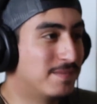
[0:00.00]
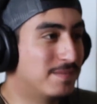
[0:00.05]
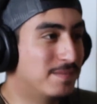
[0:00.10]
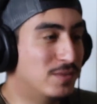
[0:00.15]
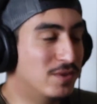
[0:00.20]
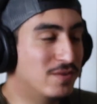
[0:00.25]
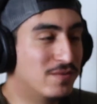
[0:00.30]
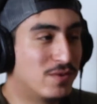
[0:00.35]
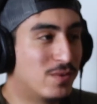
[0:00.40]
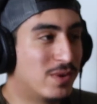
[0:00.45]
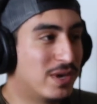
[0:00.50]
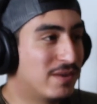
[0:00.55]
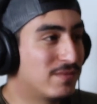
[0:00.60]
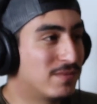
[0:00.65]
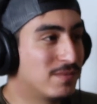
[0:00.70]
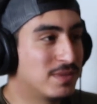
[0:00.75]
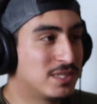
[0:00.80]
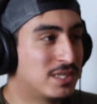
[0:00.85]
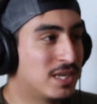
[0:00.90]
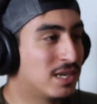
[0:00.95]
move away
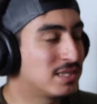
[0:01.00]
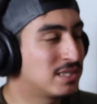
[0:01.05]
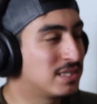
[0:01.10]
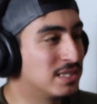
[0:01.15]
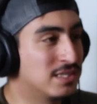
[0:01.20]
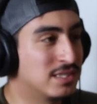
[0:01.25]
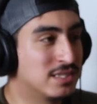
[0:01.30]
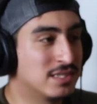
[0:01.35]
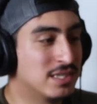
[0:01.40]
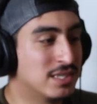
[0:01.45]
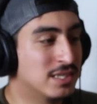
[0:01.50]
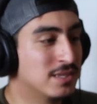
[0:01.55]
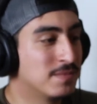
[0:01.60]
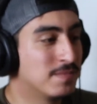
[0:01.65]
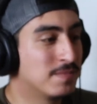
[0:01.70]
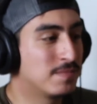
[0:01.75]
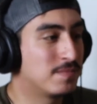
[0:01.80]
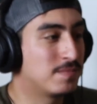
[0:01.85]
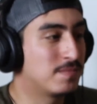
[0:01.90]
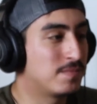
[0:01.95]
from the toxicity,
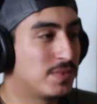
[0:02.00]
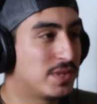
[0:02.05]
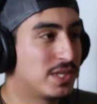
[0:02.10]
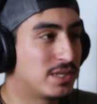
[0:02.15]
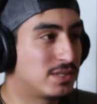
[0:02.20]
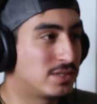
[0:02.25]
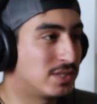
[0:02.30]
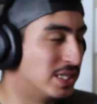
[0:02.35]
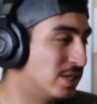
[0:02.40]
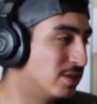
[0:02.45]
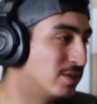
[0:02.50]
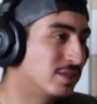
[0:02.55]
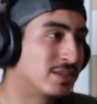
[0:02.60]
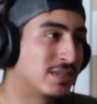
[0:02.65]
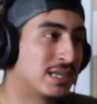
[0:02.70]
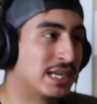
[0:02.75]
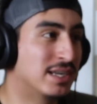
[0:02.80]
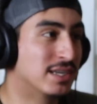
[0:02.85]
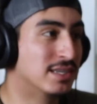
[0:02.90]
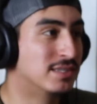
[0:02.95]
clear your
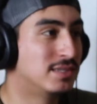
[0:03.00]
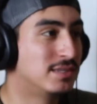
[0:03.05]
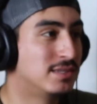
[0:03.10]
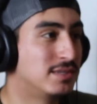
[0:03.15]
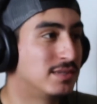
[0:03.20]
head,